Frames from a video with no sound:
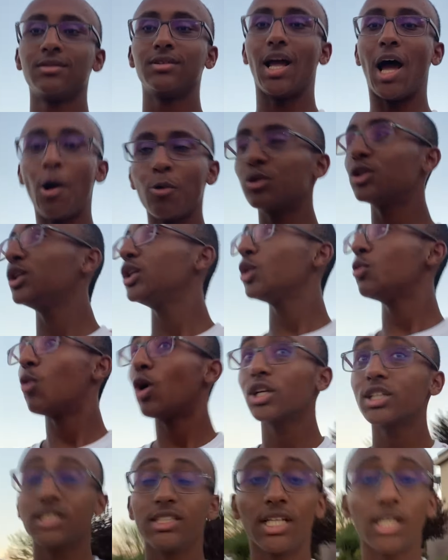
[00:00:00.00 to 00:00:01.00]
I was literally
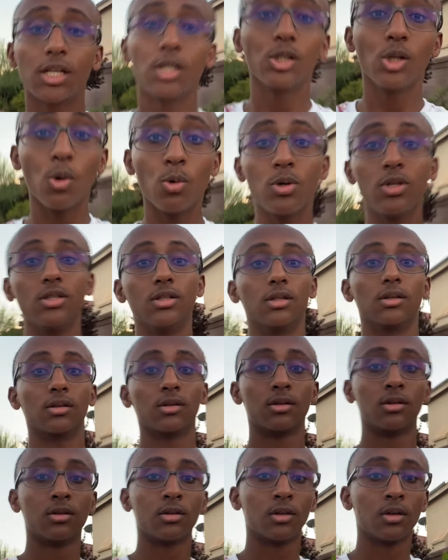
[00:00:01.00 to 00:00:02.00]
watching Nickelodeon
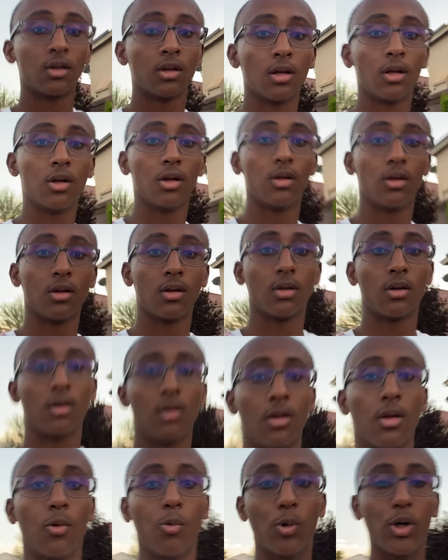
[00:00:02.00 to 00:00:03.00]

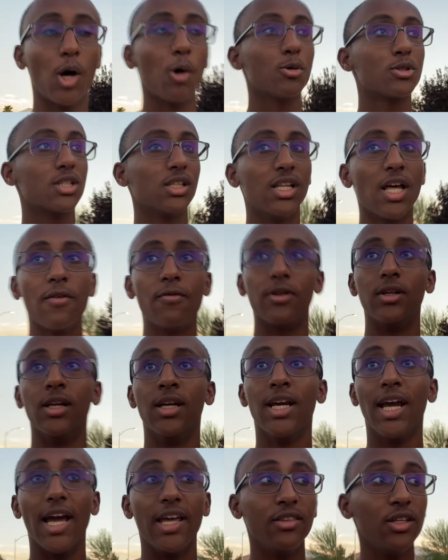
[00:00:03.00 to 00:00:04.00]
when I was 11.
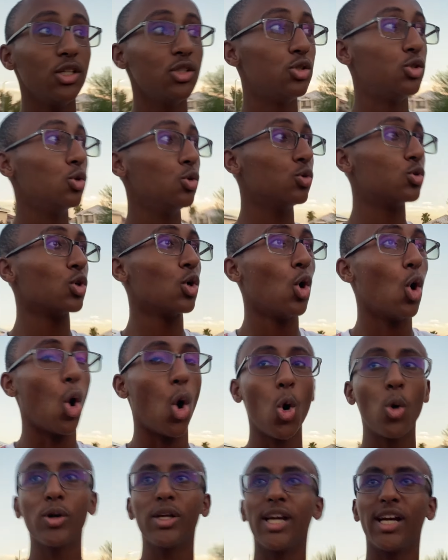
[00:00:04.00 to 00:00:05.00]
And these dudes
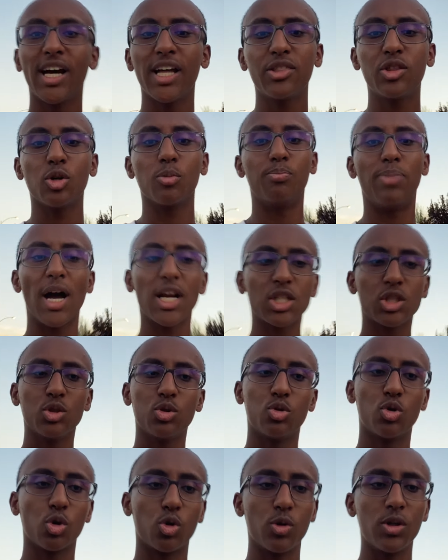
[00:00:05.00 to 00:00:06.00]
already got their bachelor
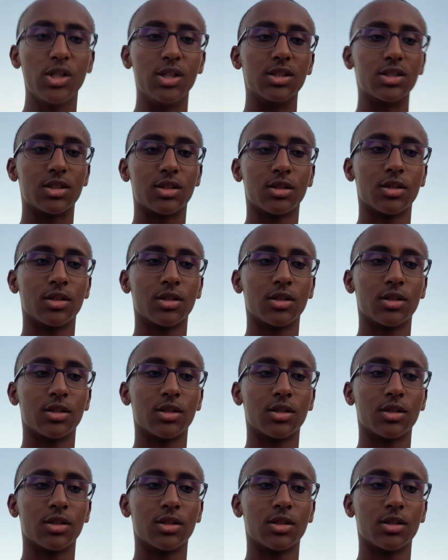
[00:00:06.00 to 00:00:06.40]
degrees.